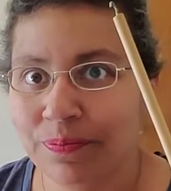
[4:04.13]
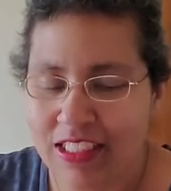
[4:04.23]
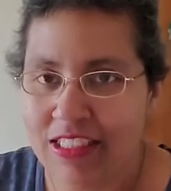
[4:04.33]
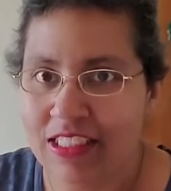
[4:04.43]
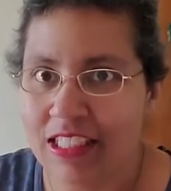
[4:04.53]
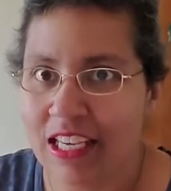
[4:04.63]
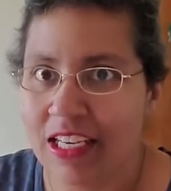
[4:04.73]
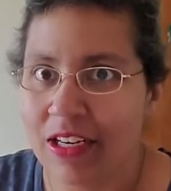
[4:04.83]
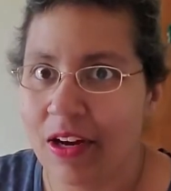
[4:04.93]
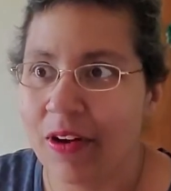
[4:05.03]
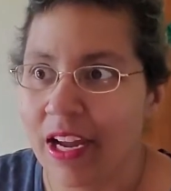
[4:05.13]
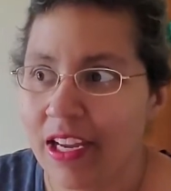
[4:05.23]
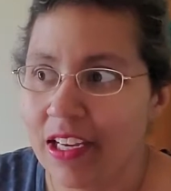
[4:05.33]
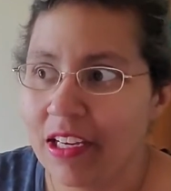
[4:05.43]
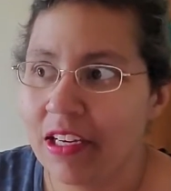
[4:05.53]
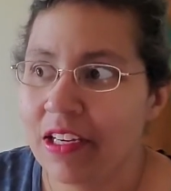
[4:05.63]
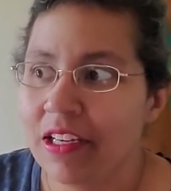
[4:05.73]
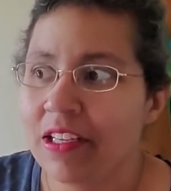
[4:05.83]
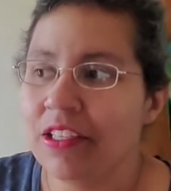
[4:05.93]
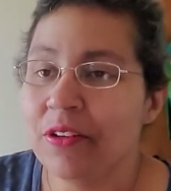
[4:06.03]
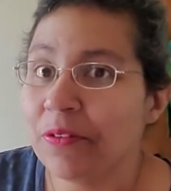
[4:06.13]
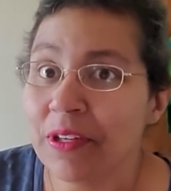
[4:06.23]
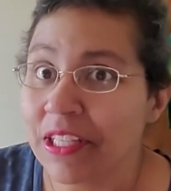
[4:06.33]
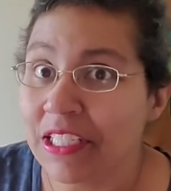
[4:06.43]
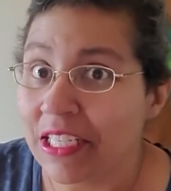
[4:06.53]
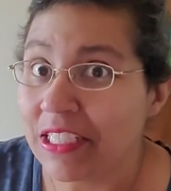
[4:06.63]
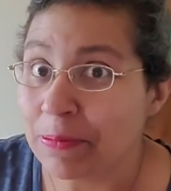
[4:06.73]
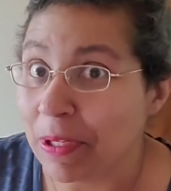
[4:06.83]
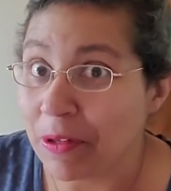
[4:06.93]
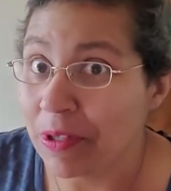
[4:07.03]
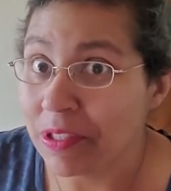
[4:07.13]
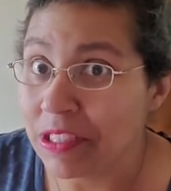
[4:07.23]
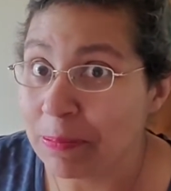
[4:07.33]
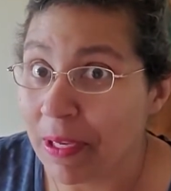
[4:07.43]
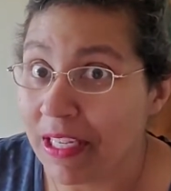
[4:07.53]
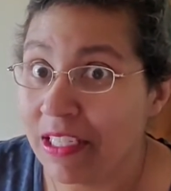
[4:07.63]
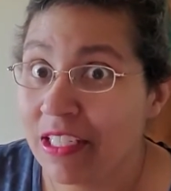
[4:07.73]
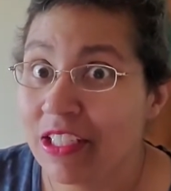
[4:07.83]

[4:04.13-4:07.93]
She's like, okay, you don't really need a spinning wheel to spin.